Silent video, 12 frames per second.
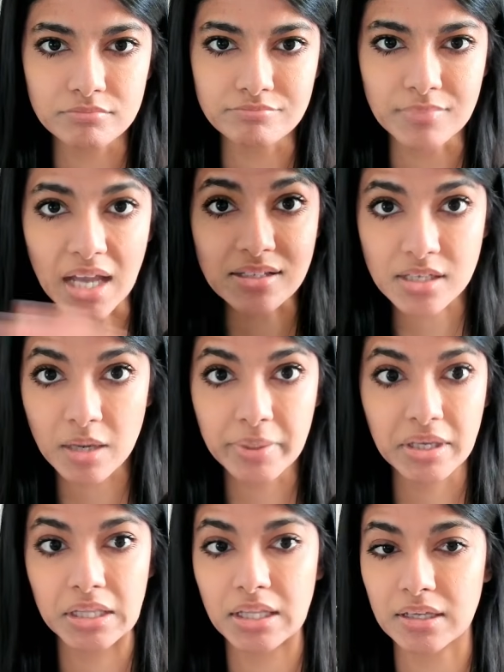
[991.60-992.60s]
that's
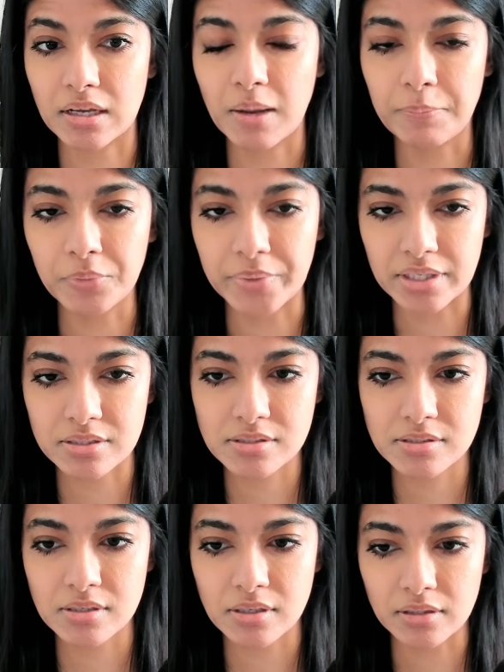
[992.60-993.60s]
coming in like a couple
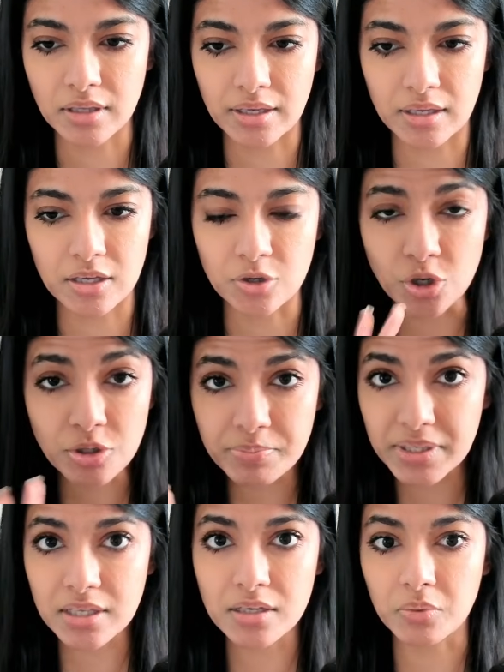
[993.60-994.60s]
weeks. Like, it could
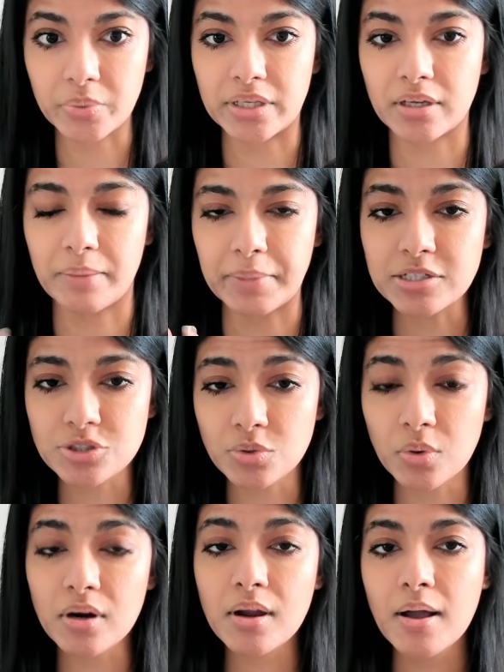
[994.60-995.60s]
be in a week. I'm not
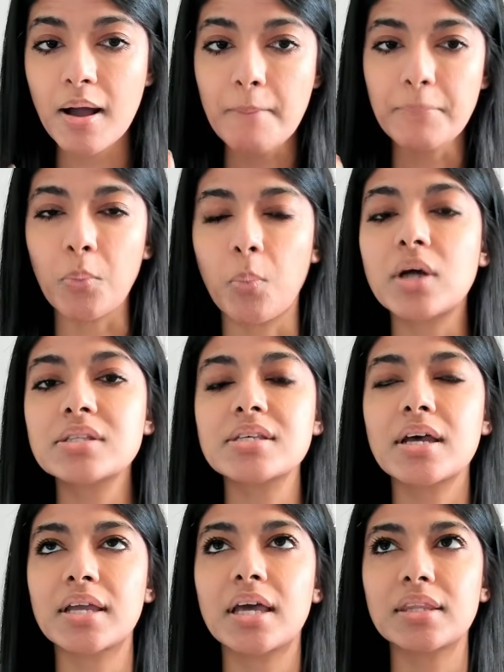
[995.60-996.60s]
sure. But once
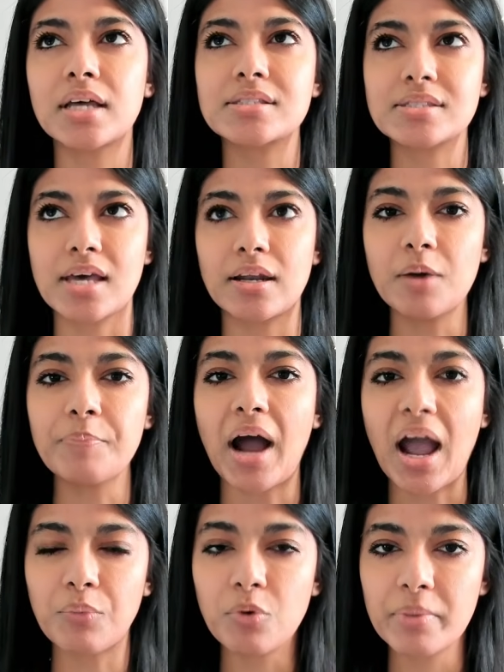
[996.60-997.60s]
I get that set up,
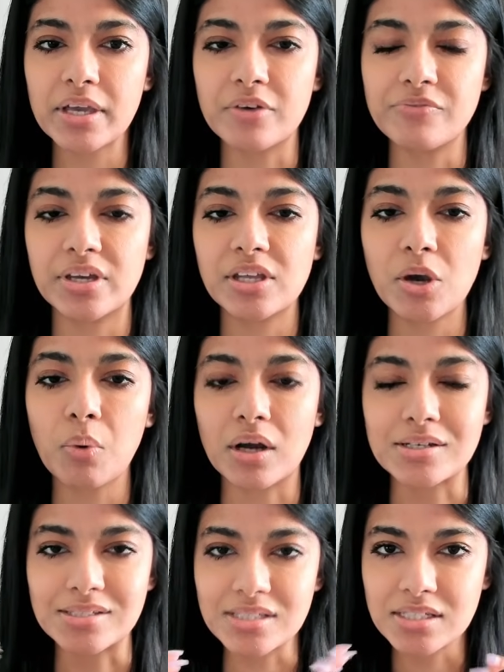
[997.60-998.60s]
I will make a video
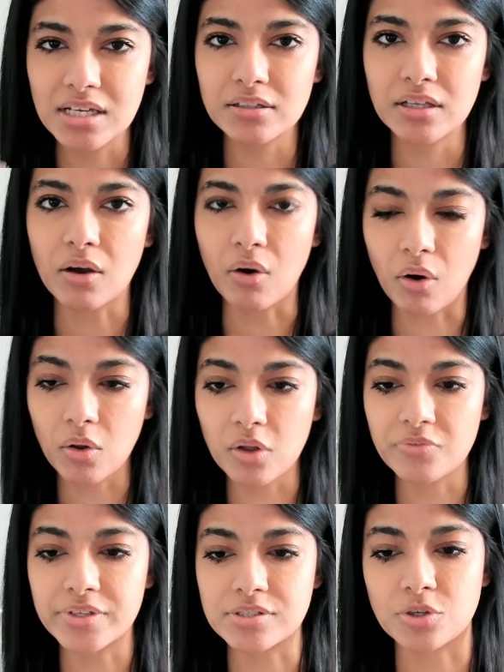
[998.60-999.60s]
on detailing all
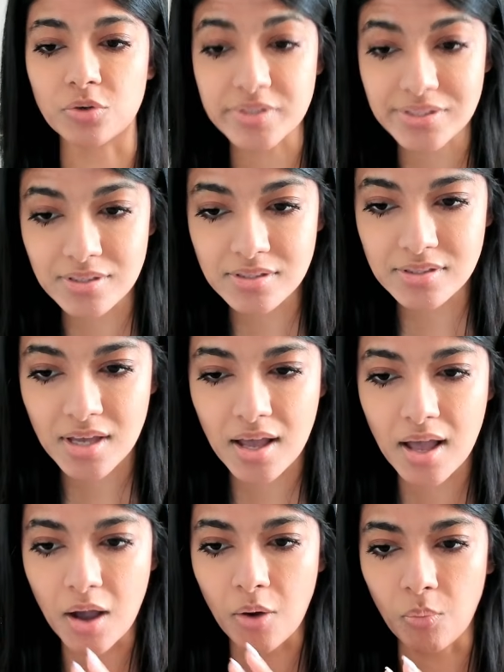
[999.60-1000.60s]
of the services,
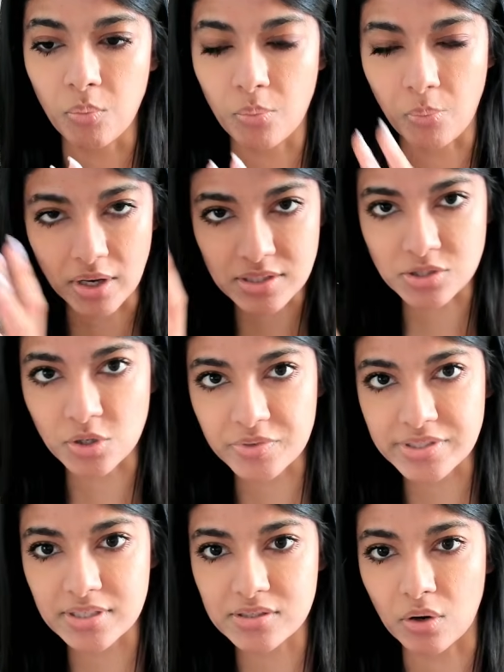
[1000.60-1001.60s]
what
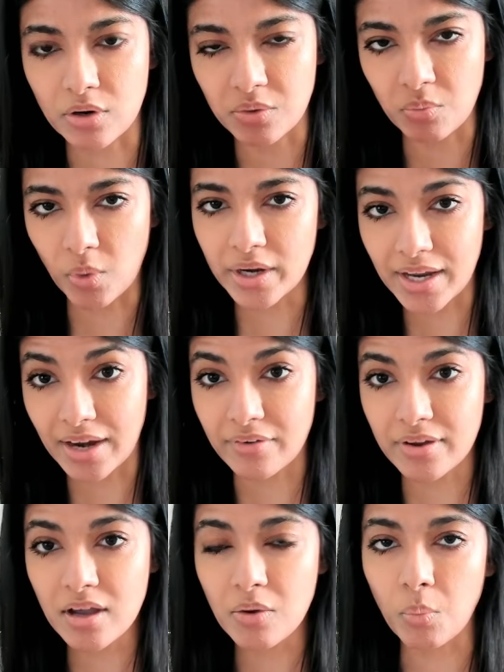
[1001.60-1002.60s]
services are in what
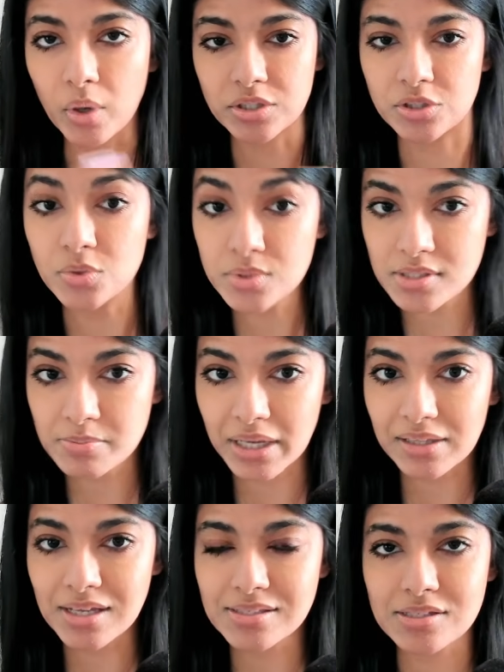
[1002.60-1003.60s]
area, what uses my
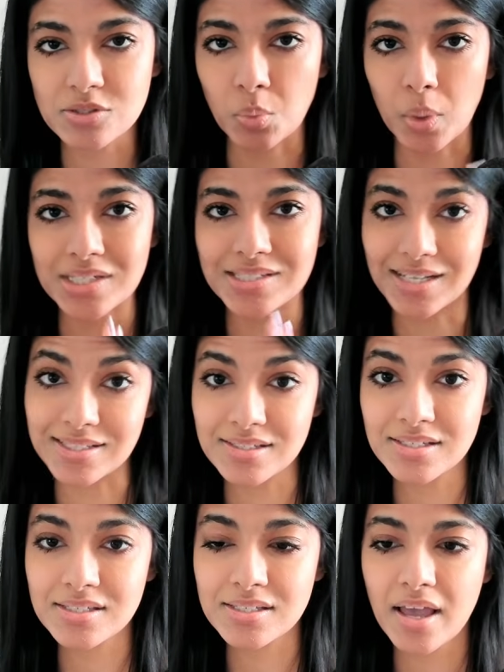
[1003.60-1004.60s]
license, what
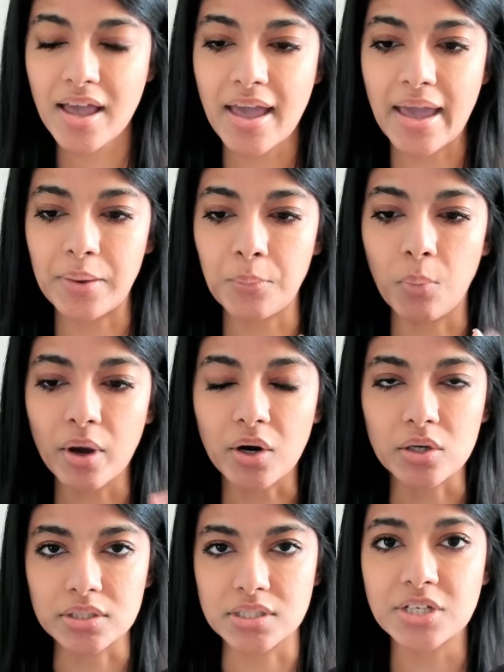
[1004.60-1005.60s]
doesn't, and what
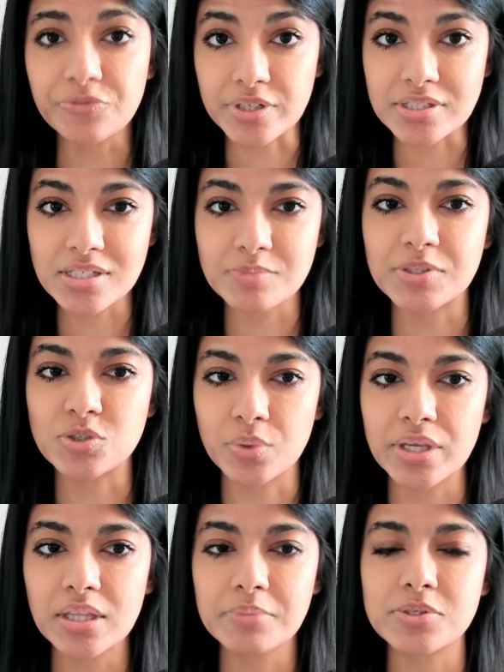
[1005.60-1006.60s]
are the differences
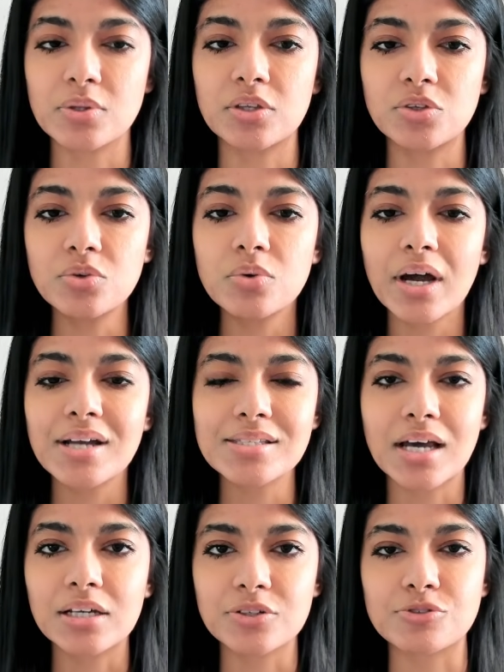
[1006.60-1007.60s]
between them, so that you guys
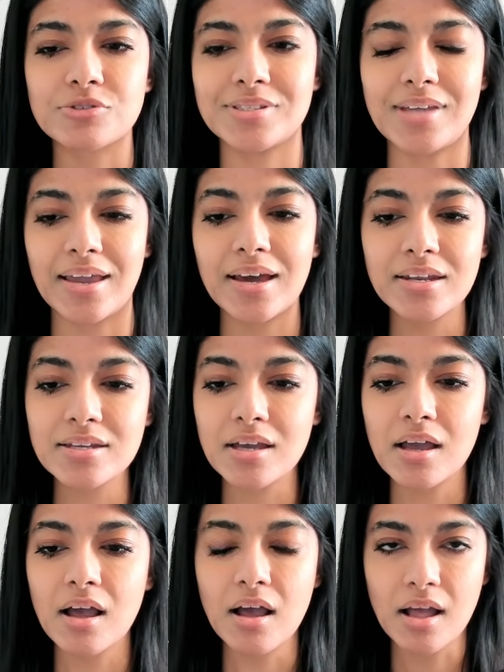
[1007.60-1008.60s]
understand
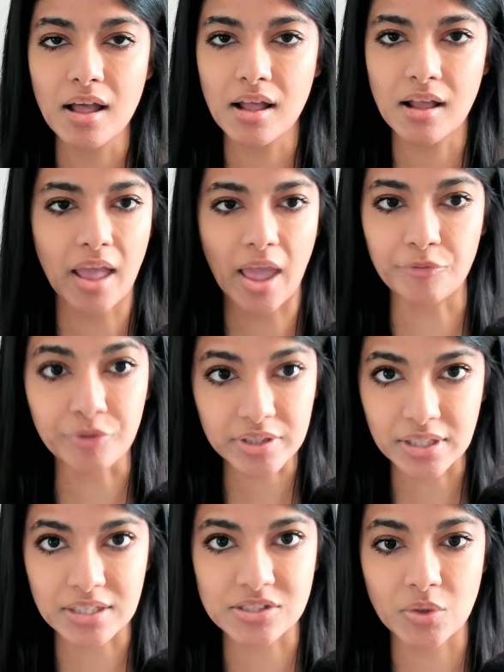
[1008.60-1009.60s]

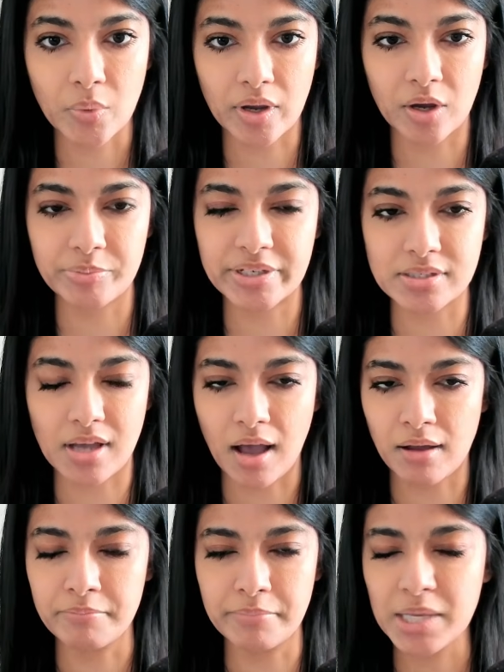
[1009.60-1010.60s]
everything that's going on. Because
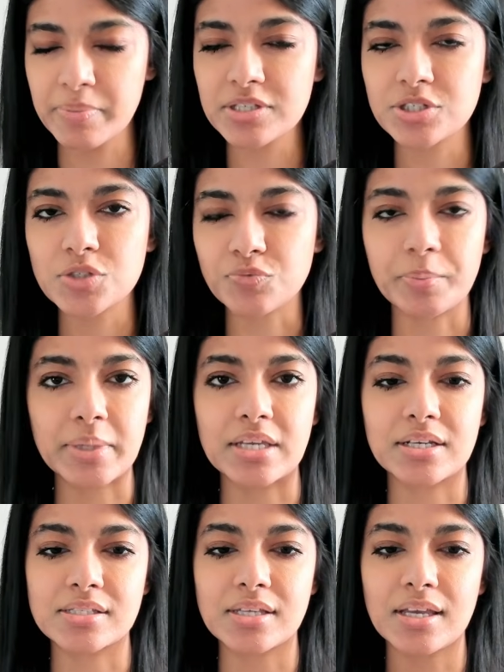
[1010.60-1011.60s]
maybe it's just for me,
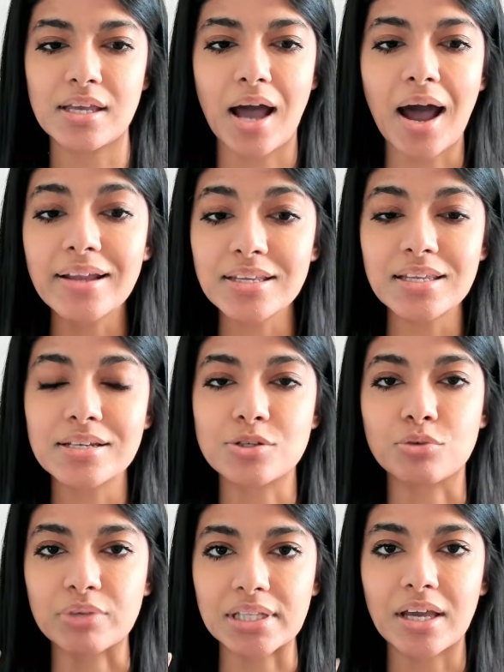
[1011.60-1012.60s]
because I needed
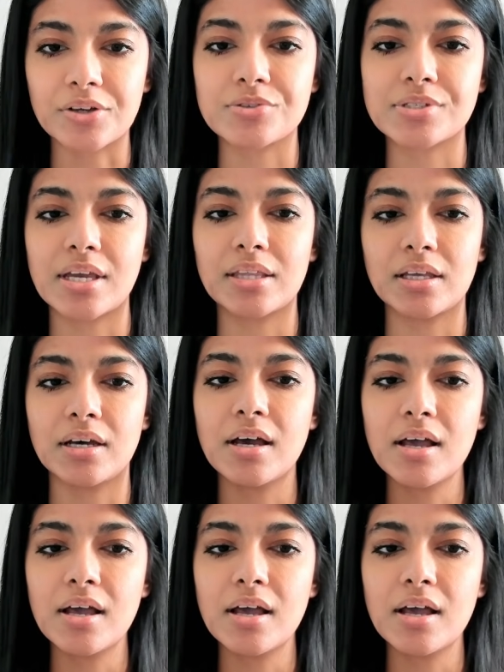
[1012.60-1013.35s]
to really understand the